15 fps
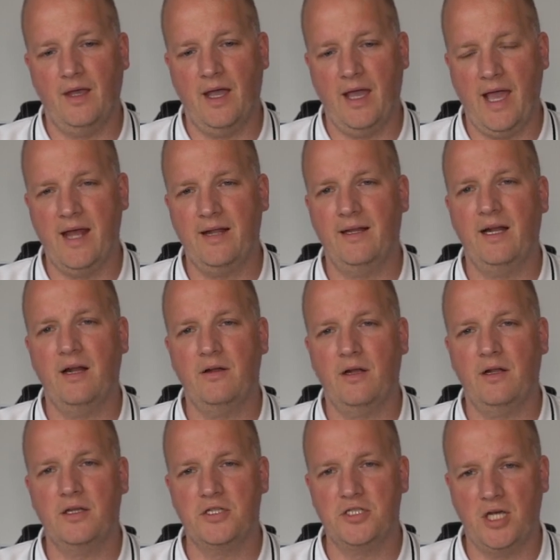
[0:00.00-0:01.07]
I had it out
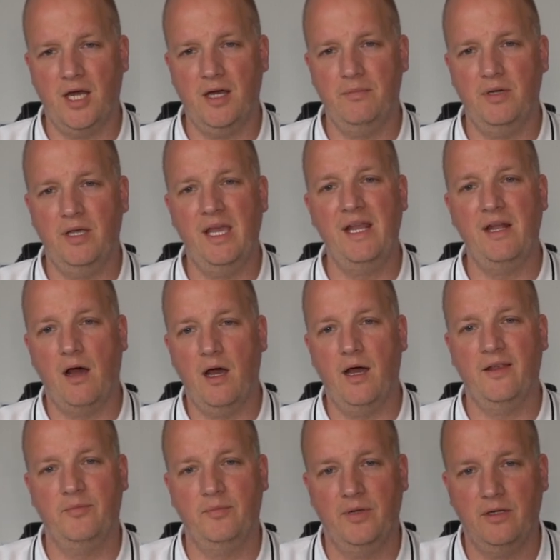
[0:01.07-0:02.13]
on a job in a
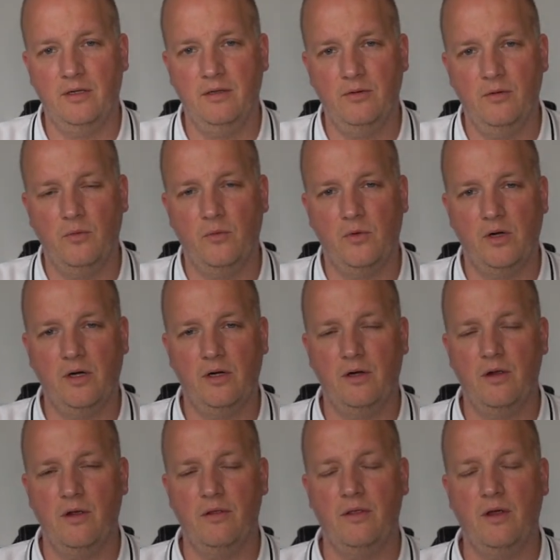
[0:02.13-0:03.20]
hospital
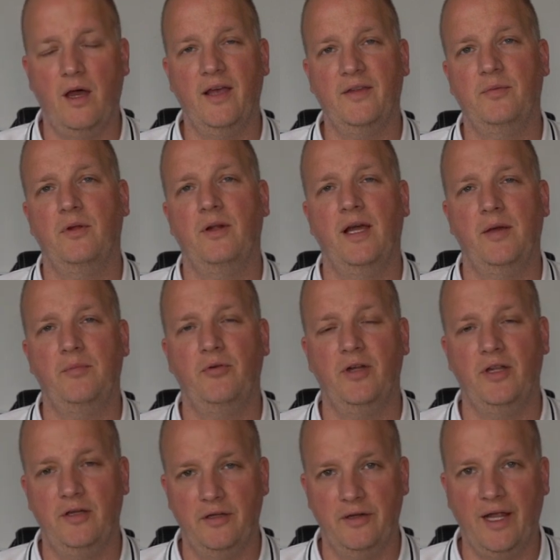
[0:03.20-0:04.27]
where the hospital had
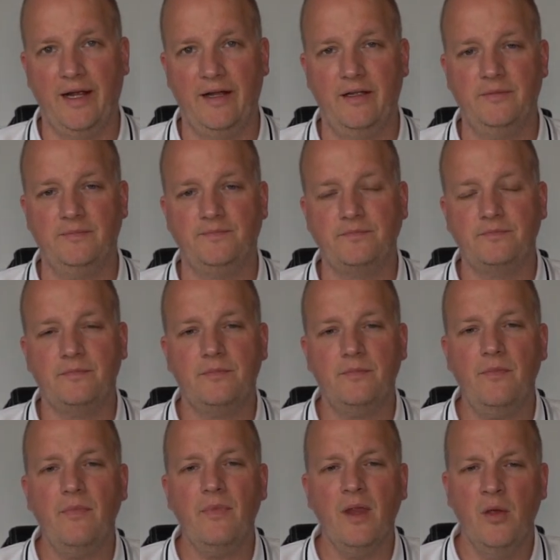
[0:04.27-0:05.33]
pretty good lighting.
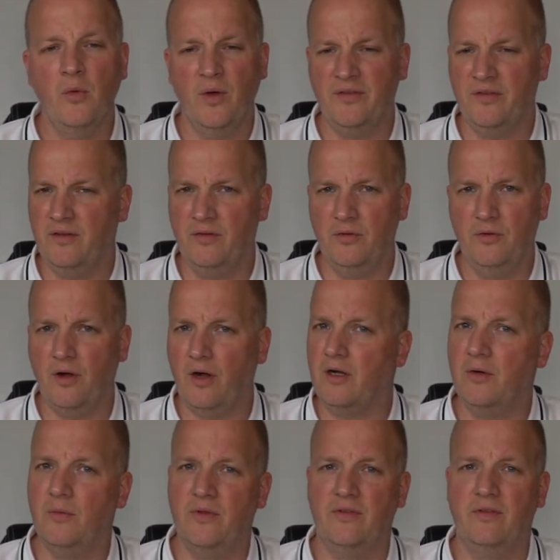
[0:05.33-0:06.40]
It wasn't too dark,
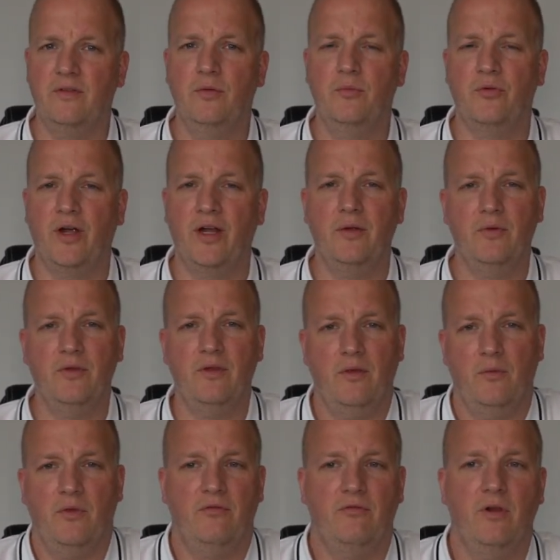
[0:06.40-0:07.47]
it wasn't too bright. It
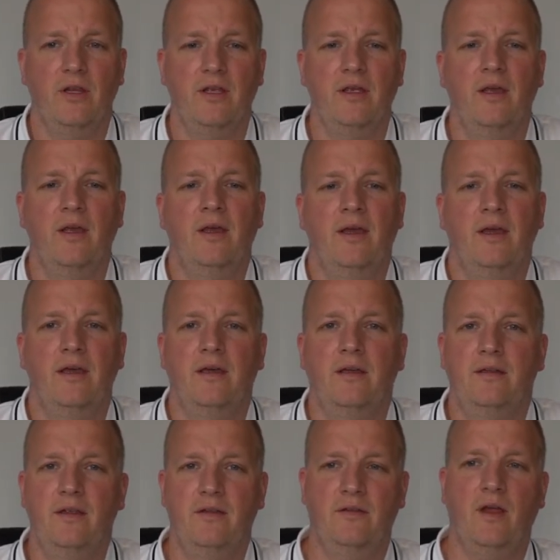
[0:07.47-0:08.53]
was really
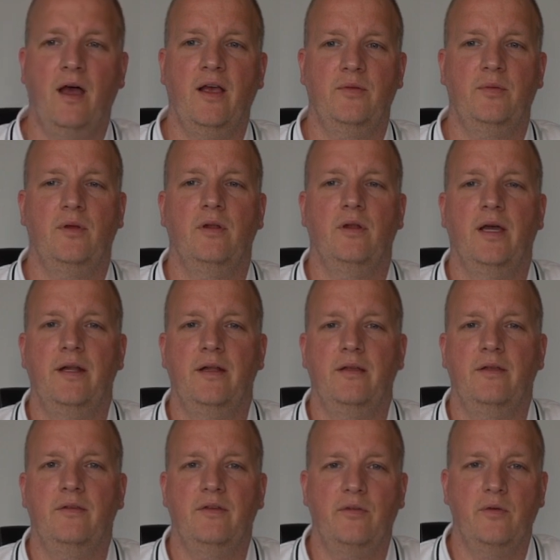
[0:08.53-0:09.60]
decent hospital lighting,
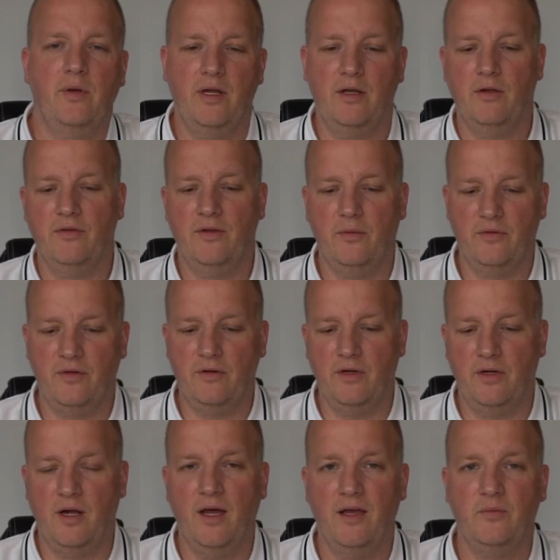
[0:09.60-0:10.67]
as everybody knows. I was already
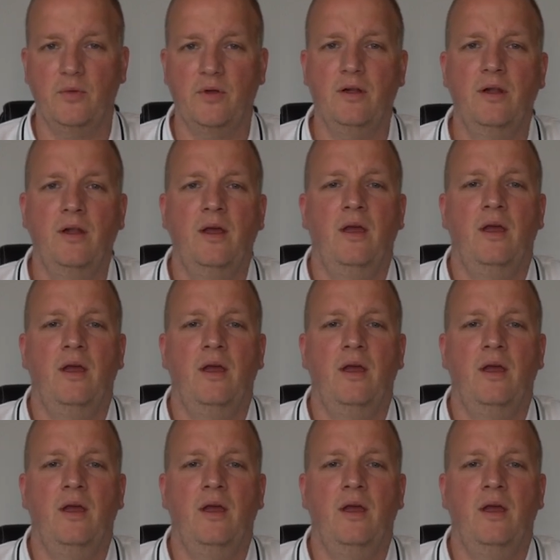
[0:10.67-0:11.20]
in a hospital.